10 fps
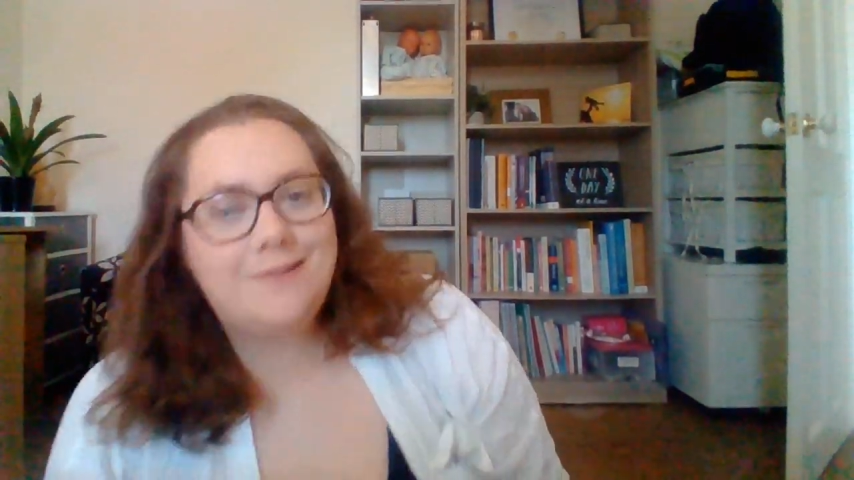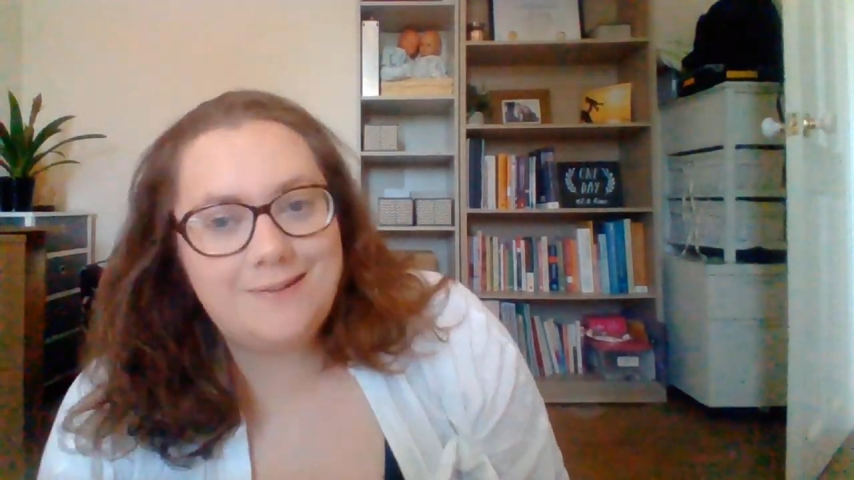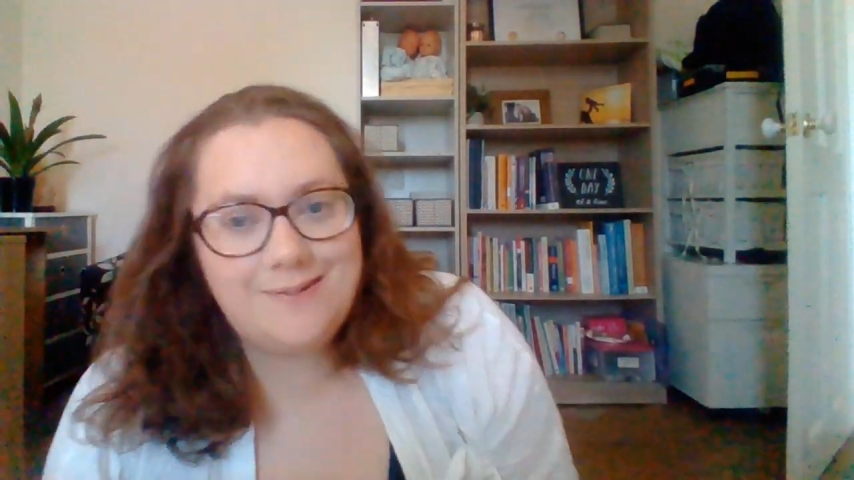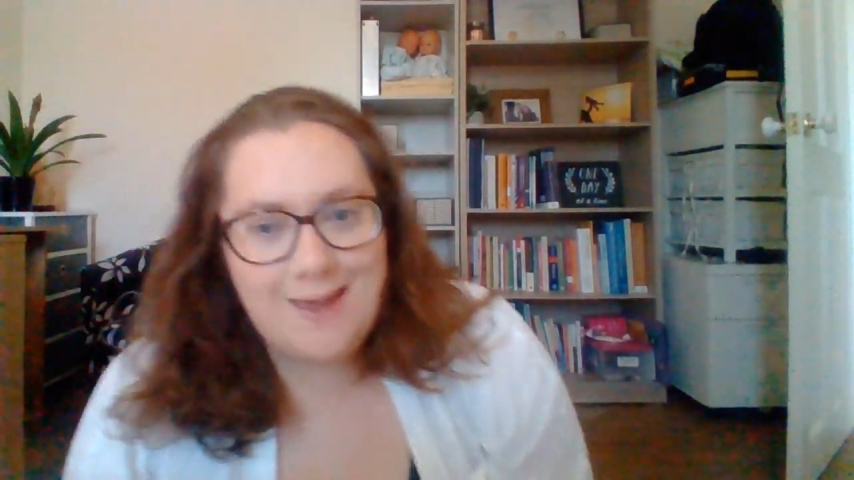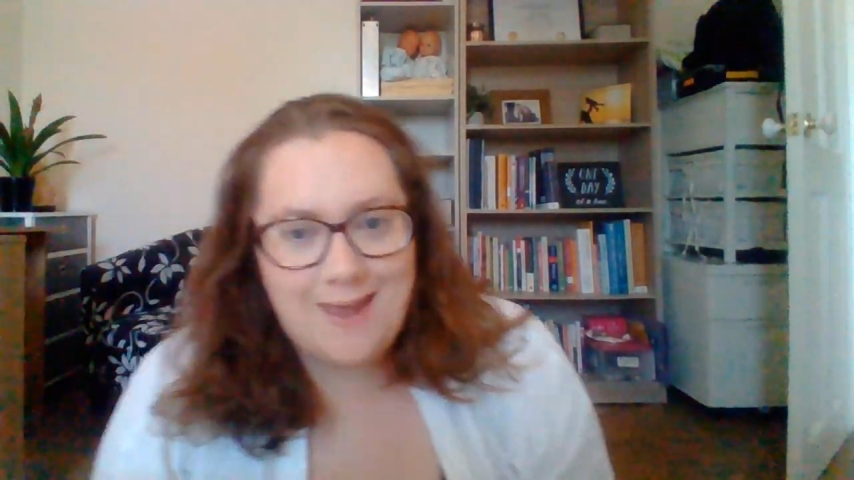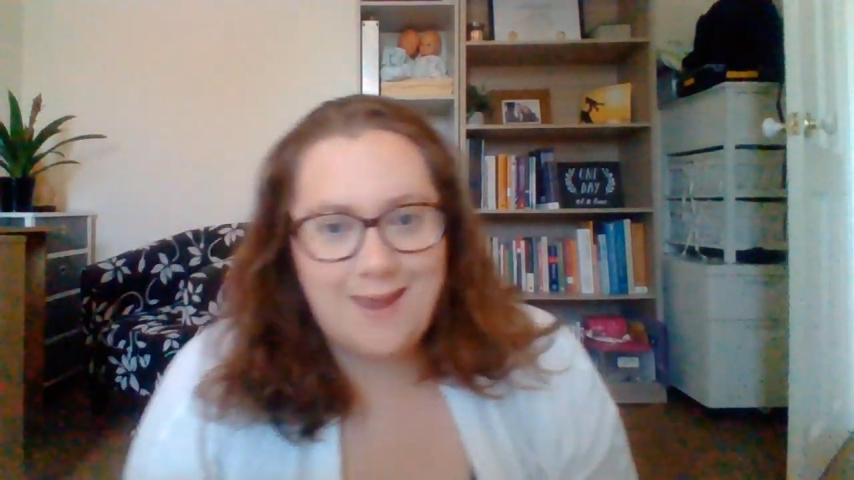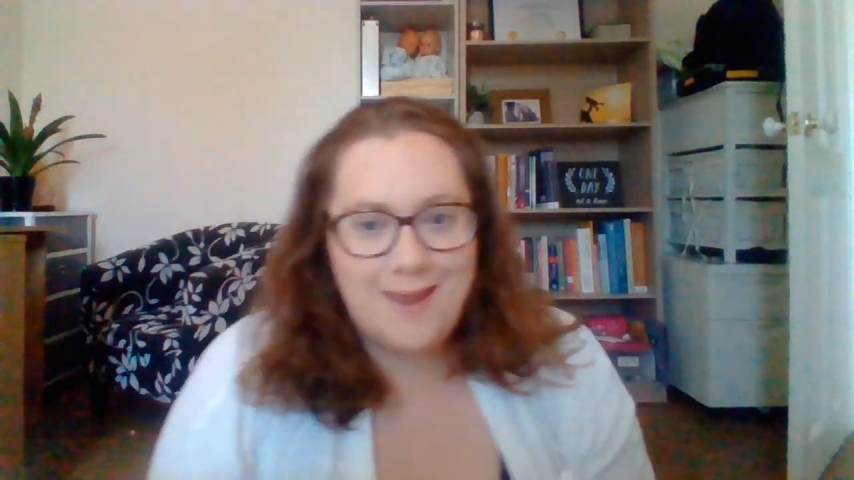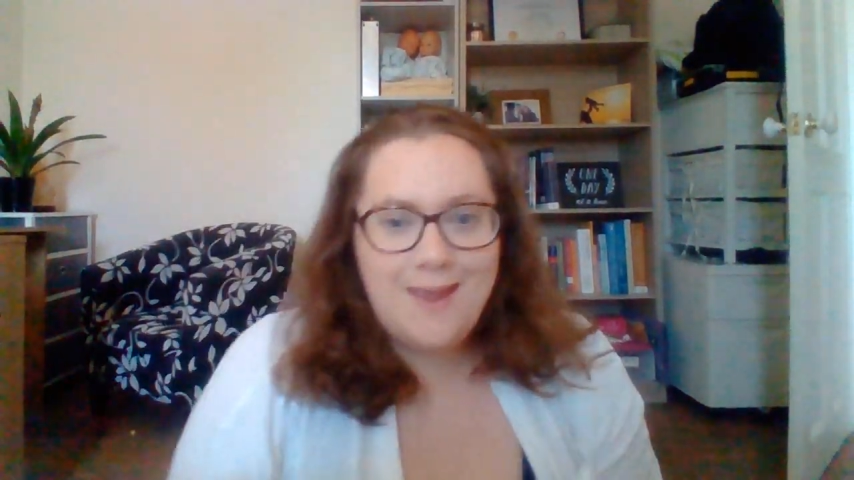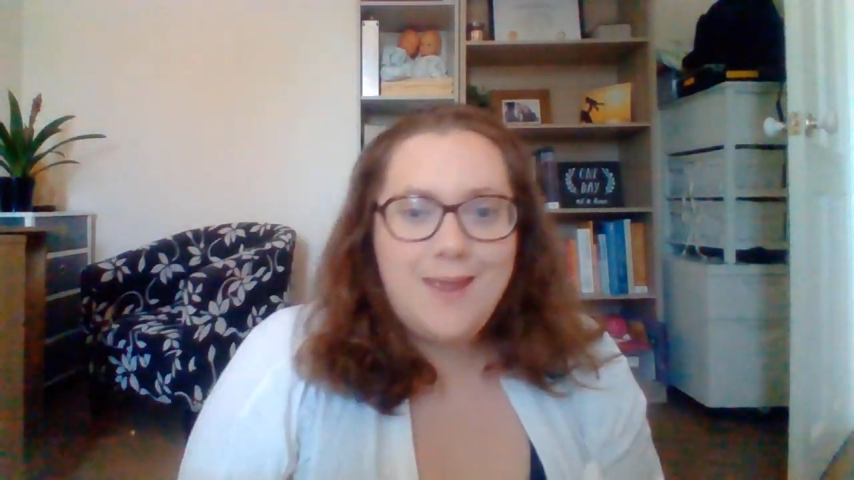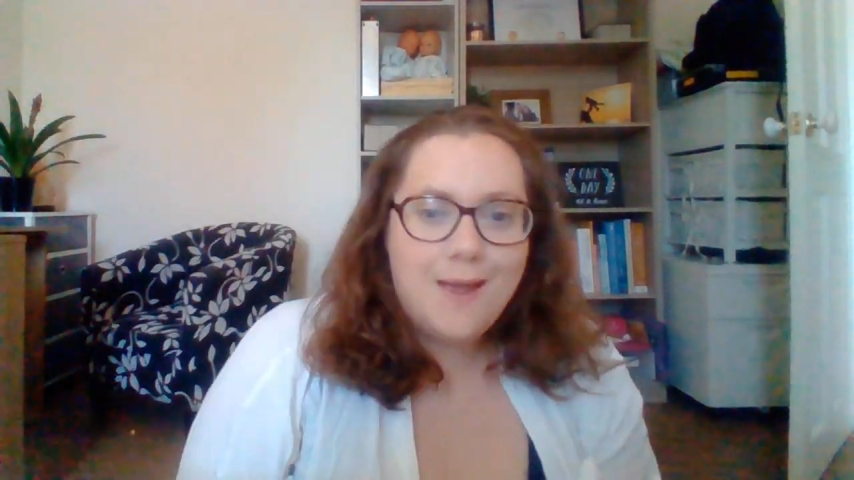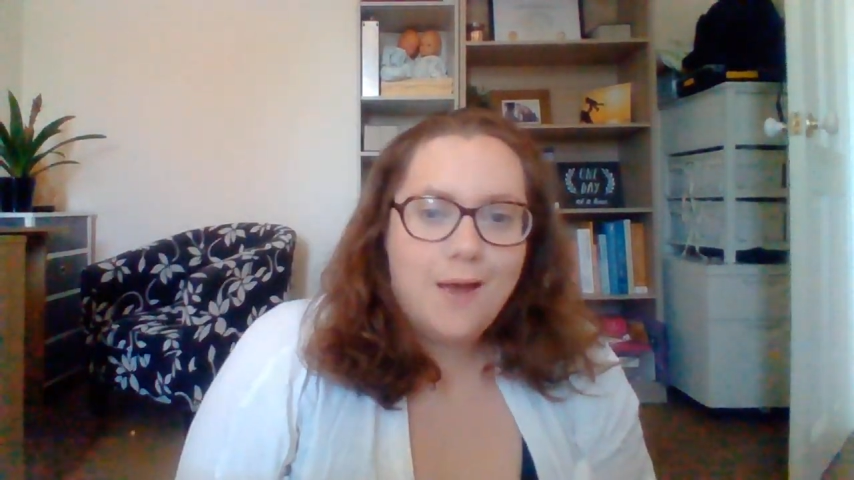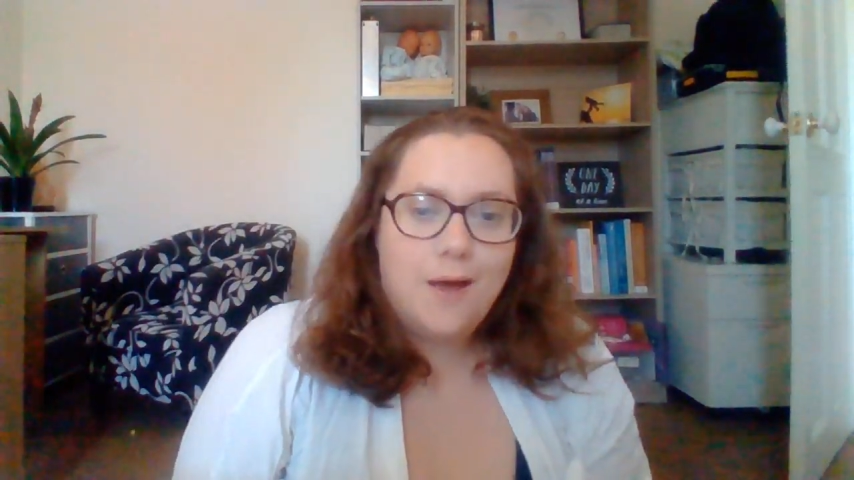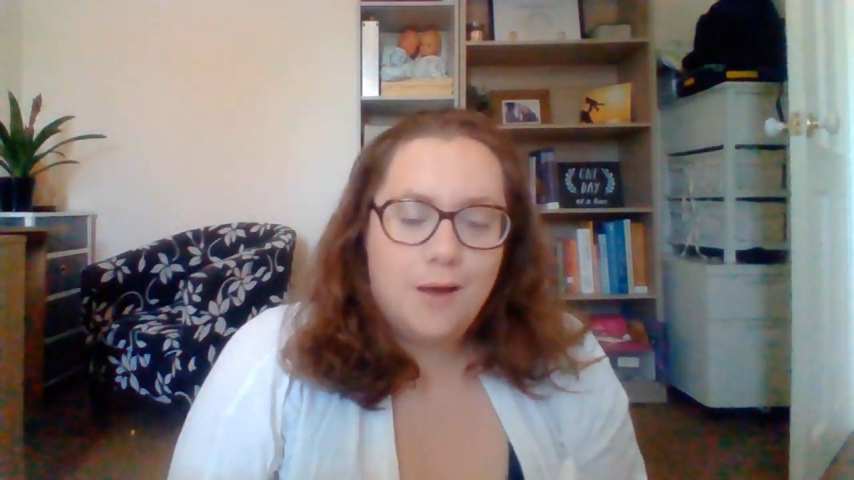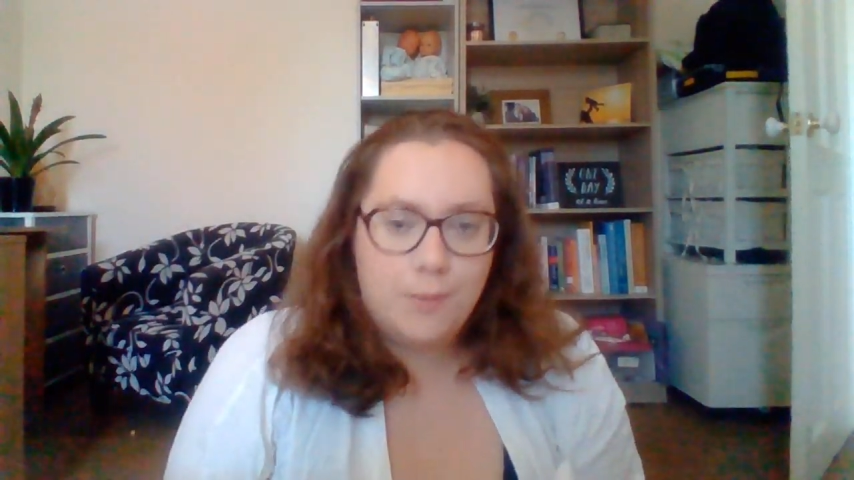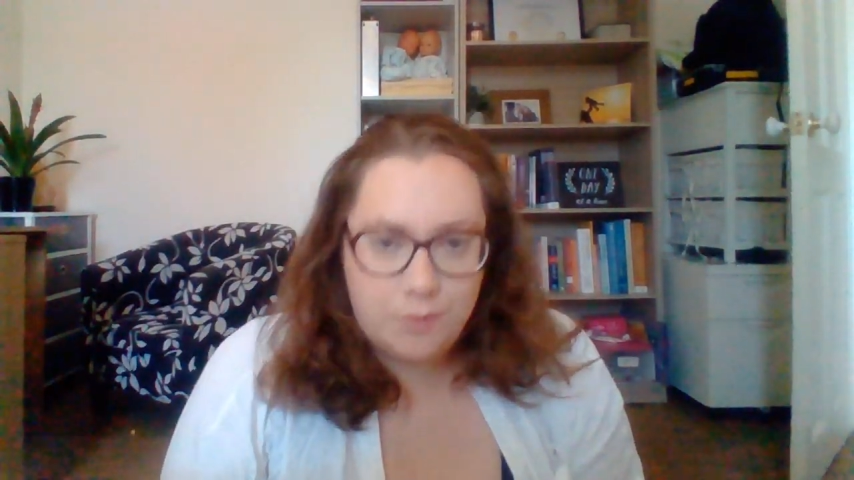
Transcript: Today, I'm